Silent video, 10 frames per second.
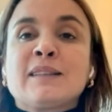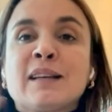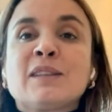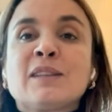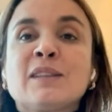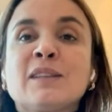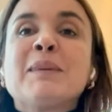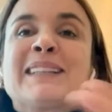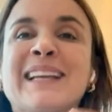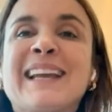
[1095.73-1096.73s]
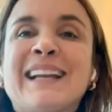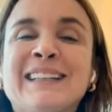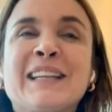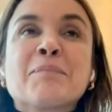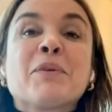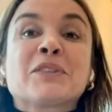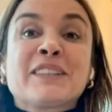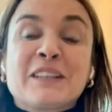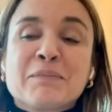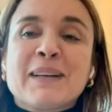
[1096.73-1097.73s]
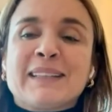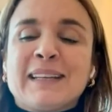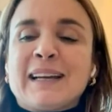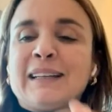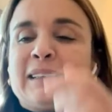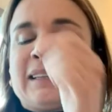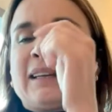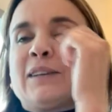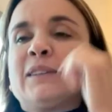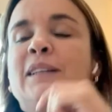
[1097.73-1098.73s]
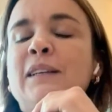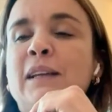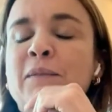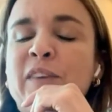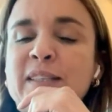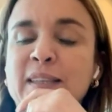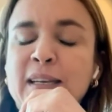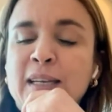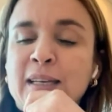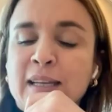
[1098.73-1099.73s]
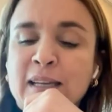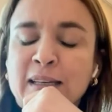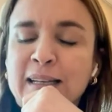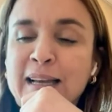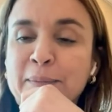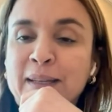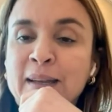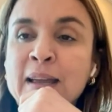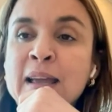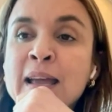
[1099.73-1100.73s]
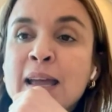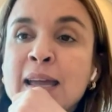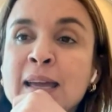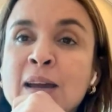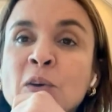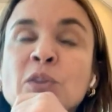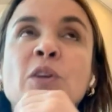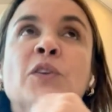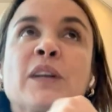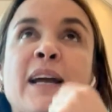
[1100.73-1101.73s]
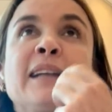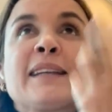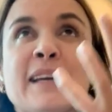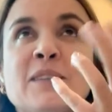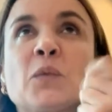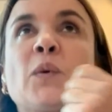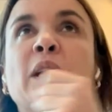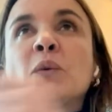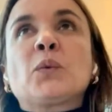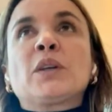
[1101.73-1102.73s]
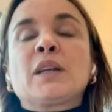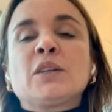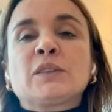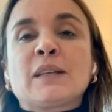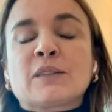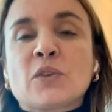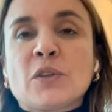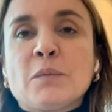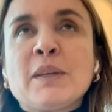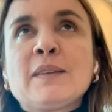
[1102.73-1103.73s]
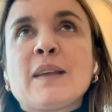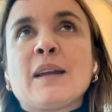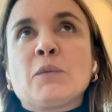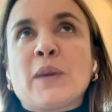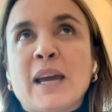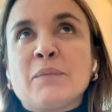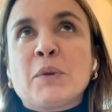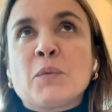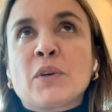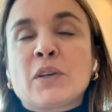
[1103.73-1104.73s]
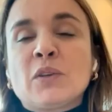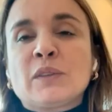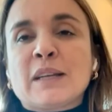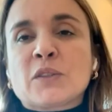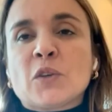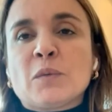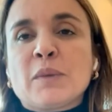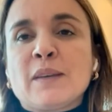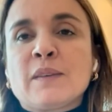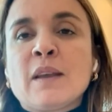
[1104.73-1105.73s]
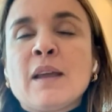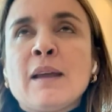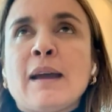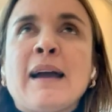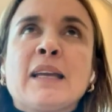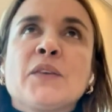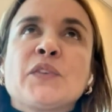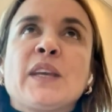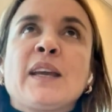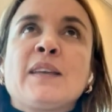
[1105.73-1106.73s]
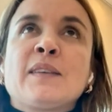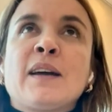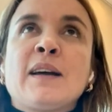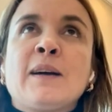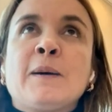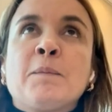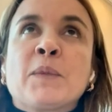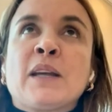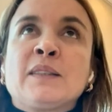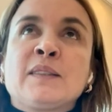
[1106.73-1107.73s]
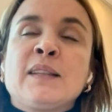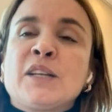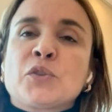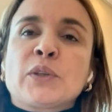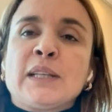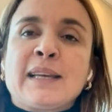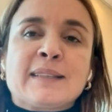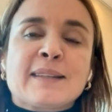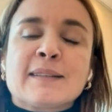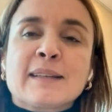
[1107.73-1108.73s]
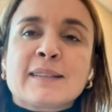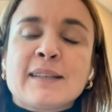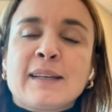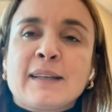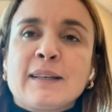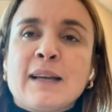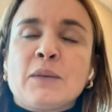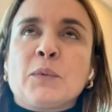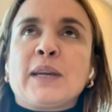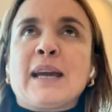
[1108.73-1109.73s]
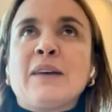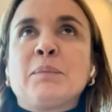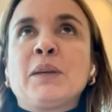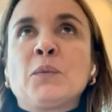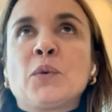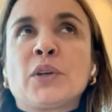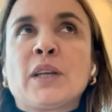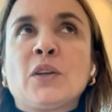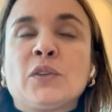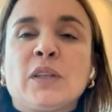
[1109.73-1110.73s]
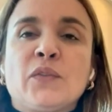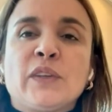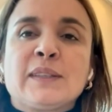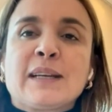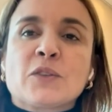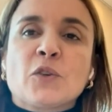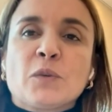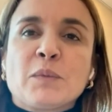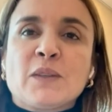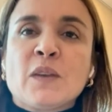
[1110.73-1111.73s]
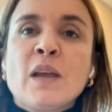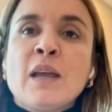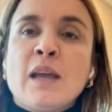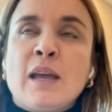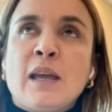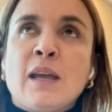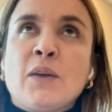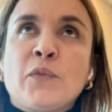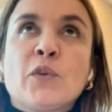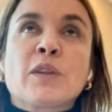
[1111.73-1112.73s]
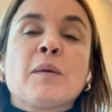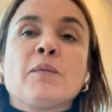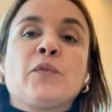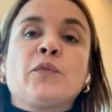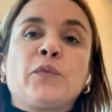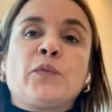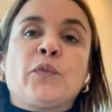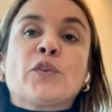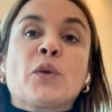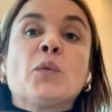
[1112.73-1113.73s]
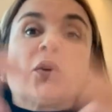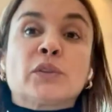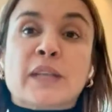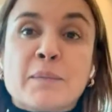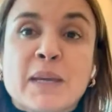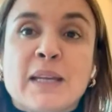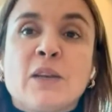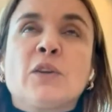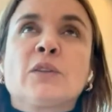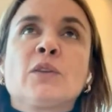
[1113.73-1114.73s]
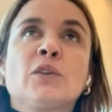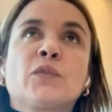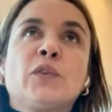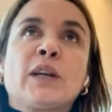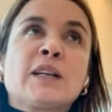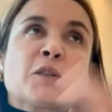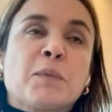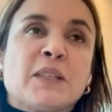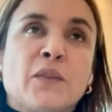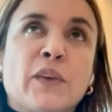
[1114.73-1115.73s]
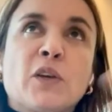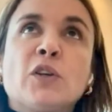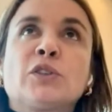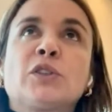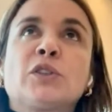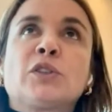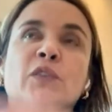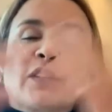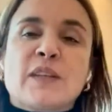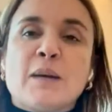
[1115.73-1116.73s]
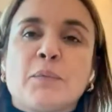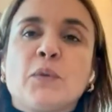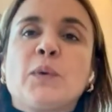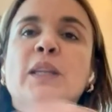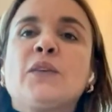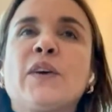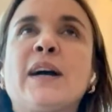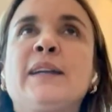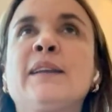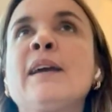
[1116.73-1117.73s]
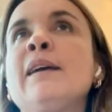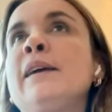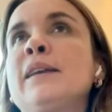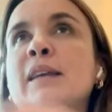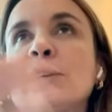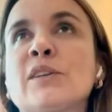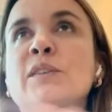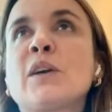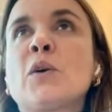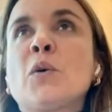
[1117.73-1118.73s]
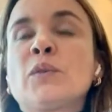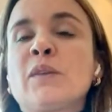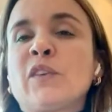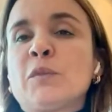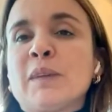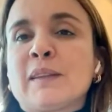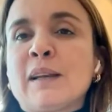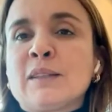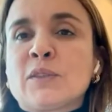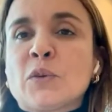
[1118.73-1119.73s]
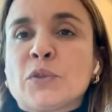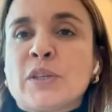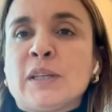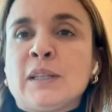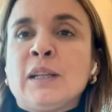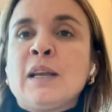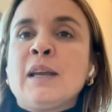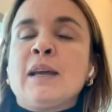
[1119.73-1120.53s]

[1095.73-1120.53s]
it's a double materiality, positive materiality on investing in climate. On the other hand, yes, we are working on taxonomies, and we have been working on taxonomies. IFC is naturally a standard setter, and we have been working on different taxonomies for the world. I mean, not for a specific country, but for example, we defined years ago the environmental and social